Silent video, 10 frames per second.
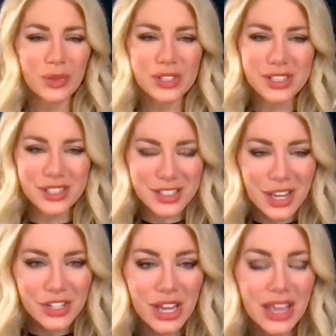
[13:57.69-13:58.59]

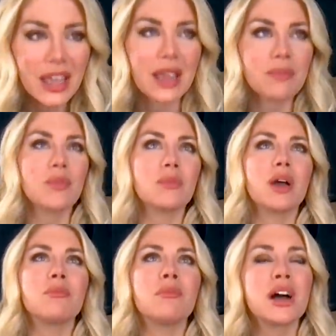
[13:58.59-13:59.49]
such a, a,
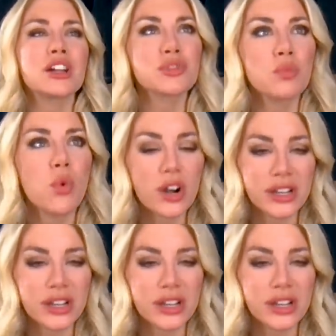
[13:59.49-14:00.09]
a much more